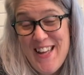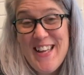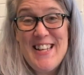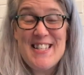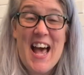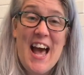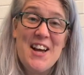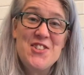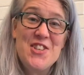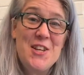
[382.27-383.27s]
it's
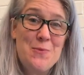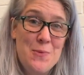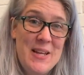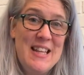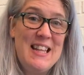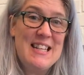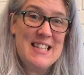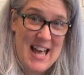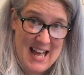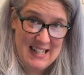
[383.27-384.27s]
actually really
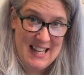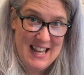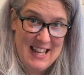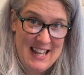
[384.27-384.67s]
telling